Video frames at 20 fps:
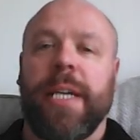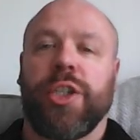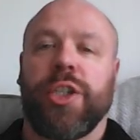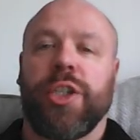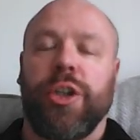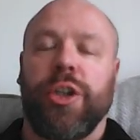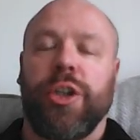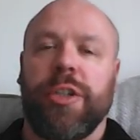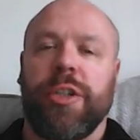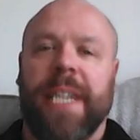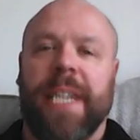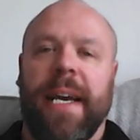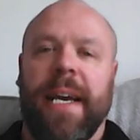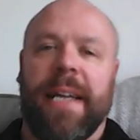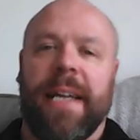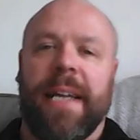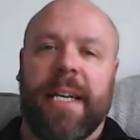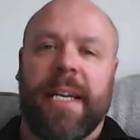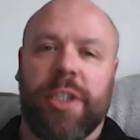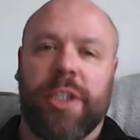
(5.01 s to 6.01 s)
Tuesday
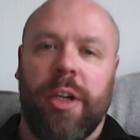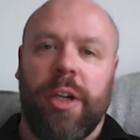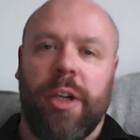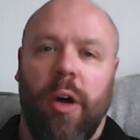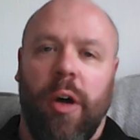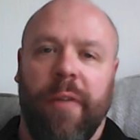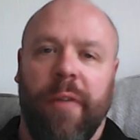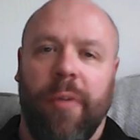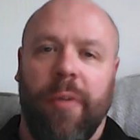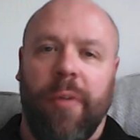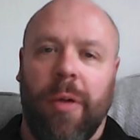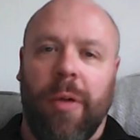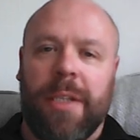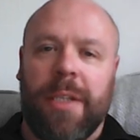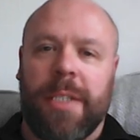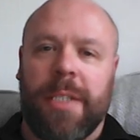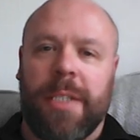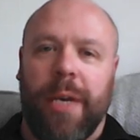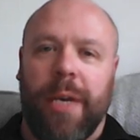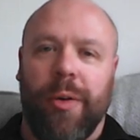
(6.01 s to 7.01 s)
edition of
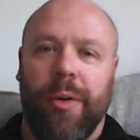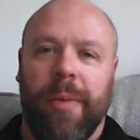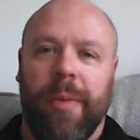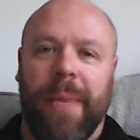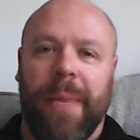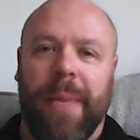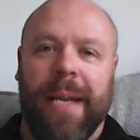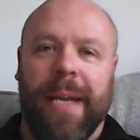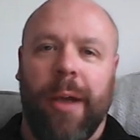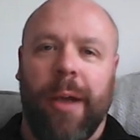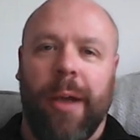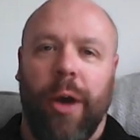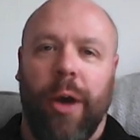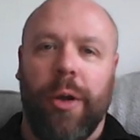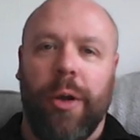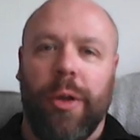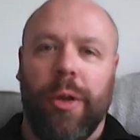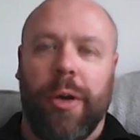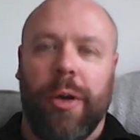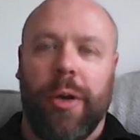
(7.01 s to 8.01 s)
Vogan's European
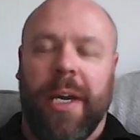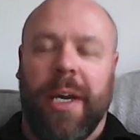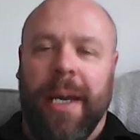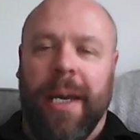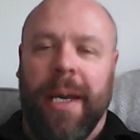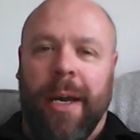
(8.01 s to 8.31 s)
Outlook.